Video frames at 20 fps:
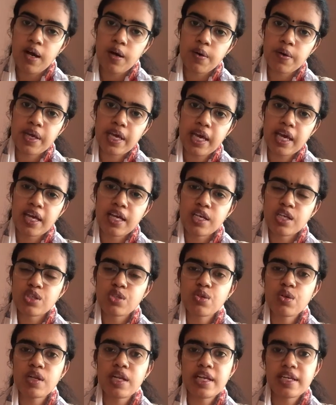Okay,
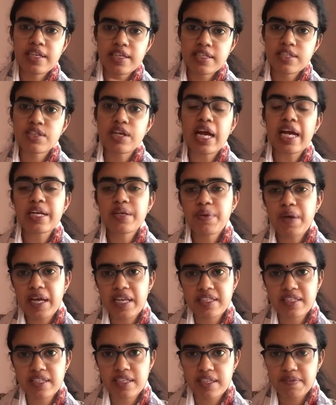so let us try to
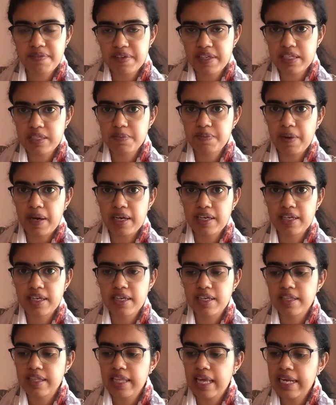answer the first part.
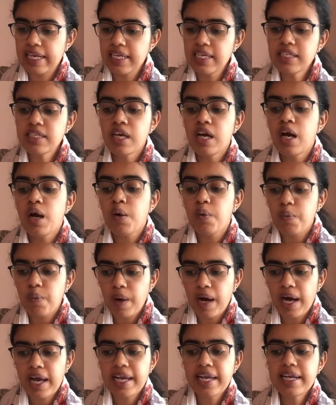That is,
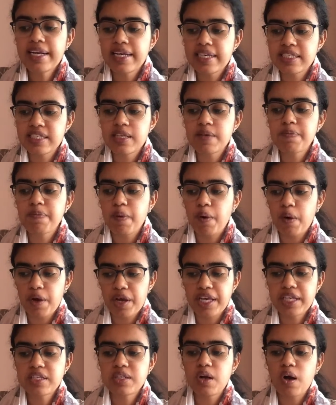why does the
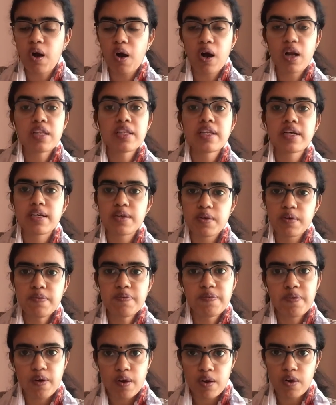poet call the
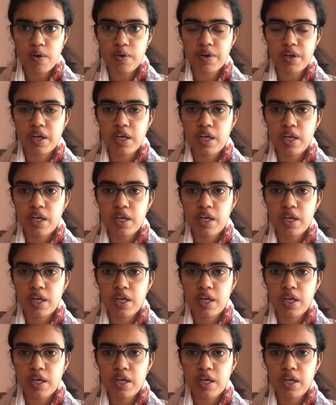group forlorn?